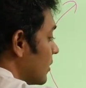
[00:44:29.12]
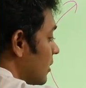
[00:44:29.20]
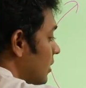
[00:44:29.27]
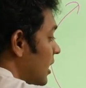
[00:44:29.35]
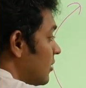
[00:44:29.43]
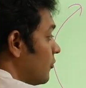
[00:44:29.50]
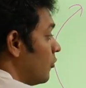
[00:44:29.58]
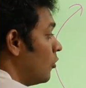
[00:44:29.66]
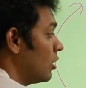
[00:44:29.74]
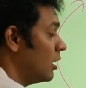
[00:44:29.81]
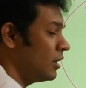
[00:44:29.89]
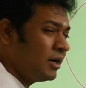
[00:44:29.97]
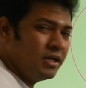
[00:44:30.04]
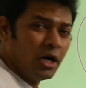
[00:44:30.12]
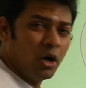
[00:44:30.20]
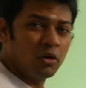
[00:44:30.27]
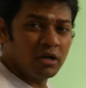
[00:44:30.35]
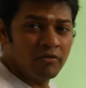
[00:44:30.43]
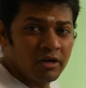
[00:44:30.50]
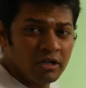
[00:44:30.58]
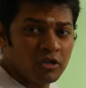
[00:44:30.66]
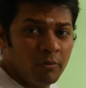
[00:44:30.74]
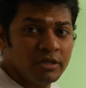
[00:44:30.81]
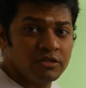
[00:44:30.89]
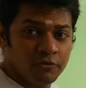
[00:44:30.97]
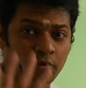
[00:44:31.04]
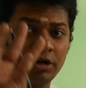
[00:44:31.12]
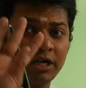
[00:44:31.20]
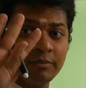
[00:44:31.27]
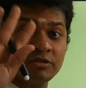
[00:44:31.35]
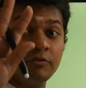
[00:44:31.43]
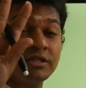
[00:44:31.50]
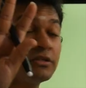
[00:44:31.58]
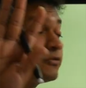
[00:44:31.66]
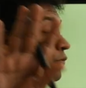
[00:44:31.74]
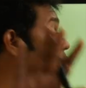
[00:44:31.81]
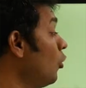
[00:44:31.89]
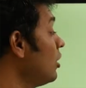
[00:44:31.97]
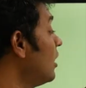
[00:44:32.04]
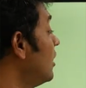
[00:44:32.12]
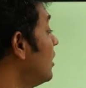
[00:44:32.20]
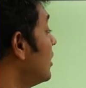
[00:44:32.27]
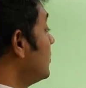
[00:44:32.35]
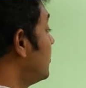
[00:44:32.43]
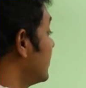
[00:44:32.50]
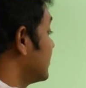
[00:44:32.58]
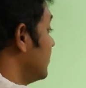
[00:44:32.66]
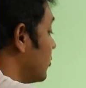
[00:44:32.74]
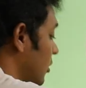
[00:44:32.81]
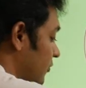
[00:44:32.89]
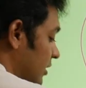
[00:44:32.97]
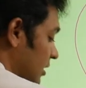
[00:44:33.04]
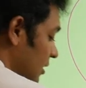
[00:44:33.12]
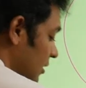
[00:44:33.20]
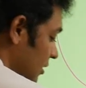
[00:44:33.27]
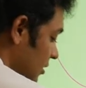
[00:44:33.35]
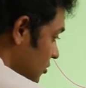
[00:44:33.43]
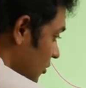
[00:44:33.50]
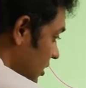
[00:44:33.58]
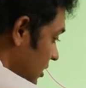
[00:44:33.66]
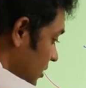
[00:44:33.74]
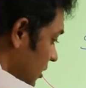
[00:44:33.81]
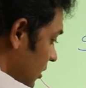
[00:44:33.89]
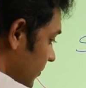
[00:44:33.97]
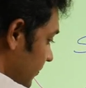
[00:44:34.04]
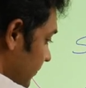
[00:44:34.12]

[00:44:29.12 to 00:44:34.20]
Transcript: Right? 400 out of 100 is how much? 4 times, which is 400% profit. So here